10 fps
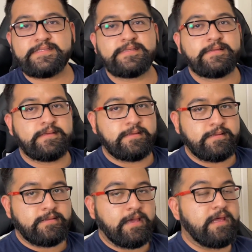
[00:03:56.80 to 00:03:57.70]
And a
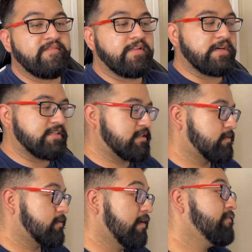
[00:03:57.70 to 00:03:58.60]
flush. And a flush.
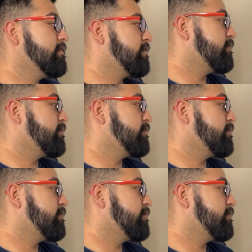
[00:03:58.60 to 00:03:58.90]
Yeah. Definitely a